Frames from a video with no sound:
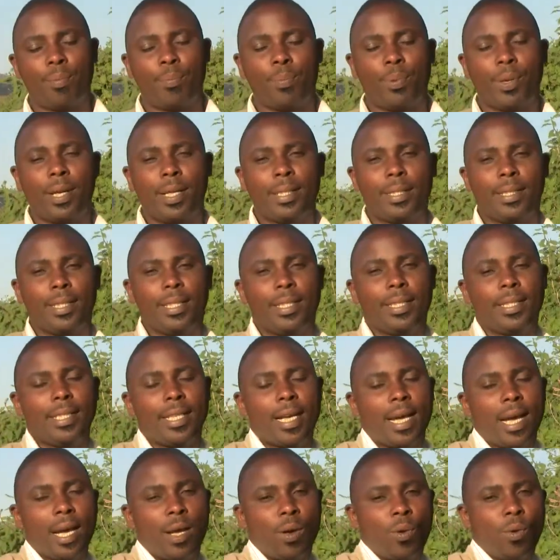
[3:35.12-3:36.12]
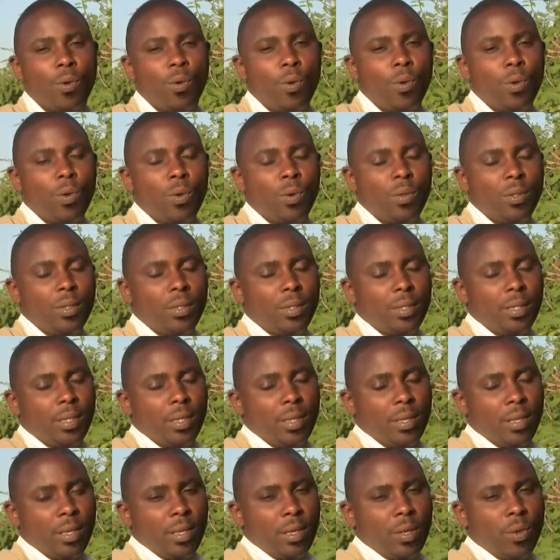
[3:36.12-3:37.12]
planted a long
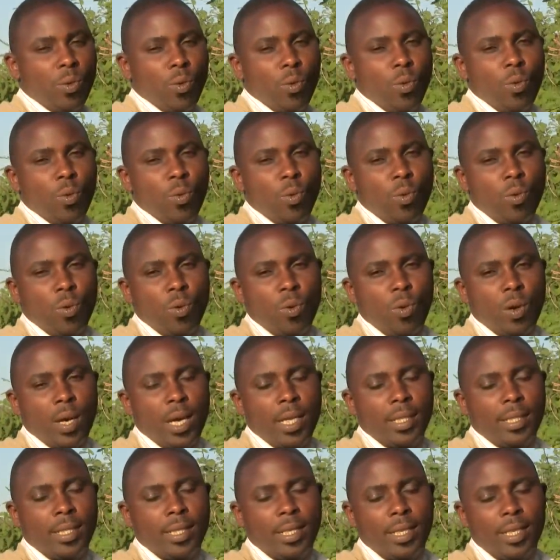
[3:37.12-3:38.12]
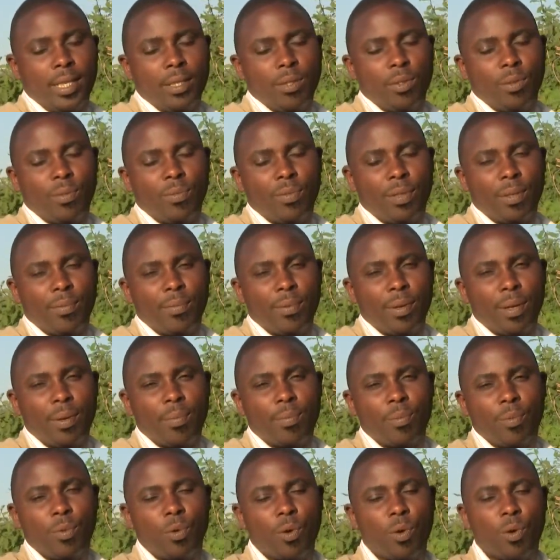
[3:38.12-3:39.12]
row at the edge of the
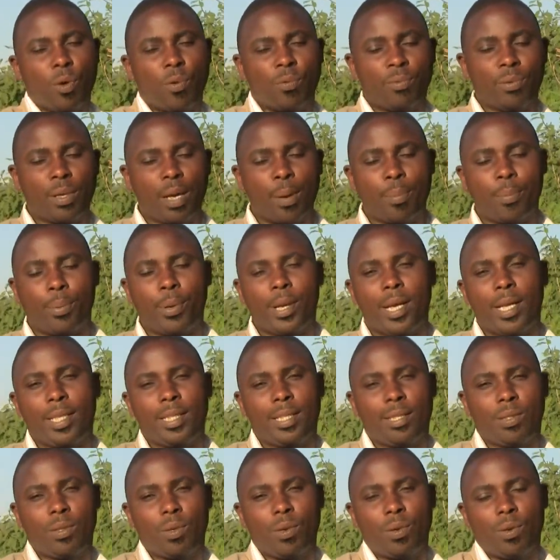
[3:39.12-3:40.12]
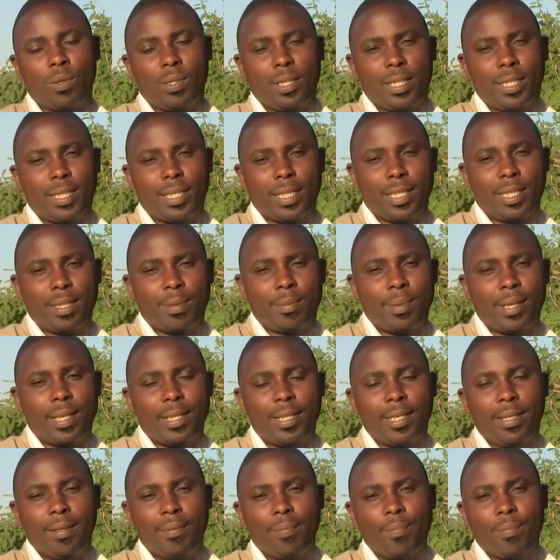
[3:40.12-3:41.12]
farm of a plant called
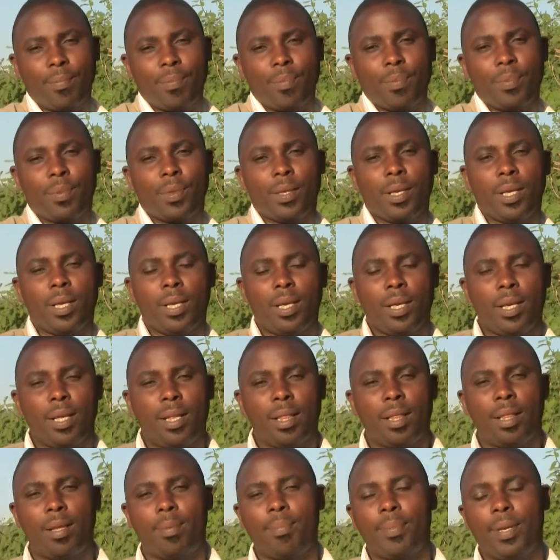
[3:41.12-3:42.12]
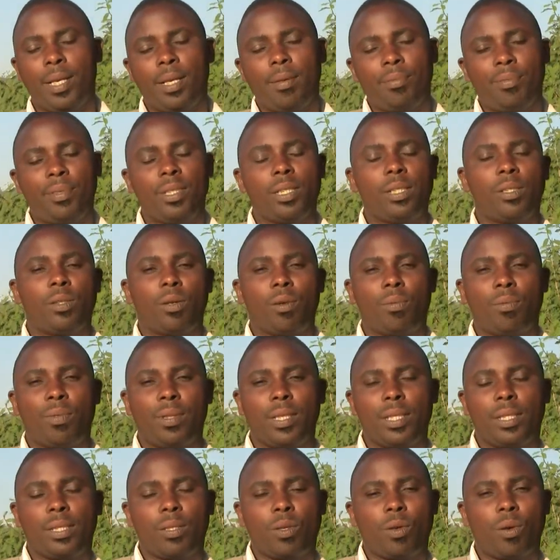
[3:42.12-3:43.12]
Sesebania. The benefit of
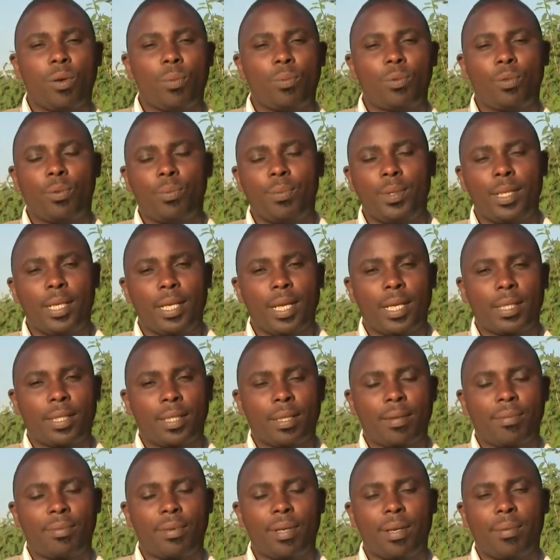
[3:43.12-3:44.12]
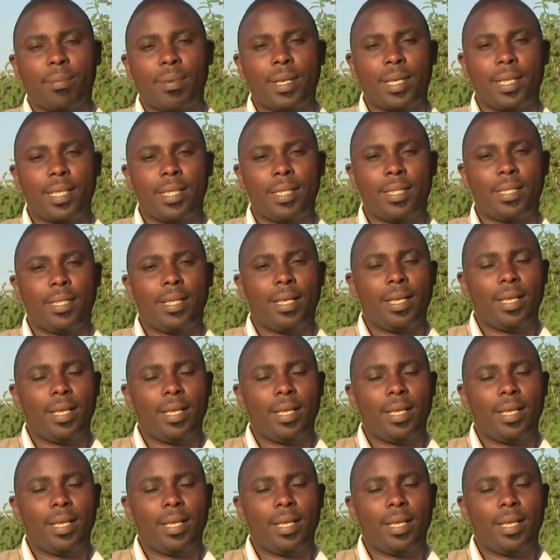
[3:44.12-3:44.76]
this crop to me as a farmer is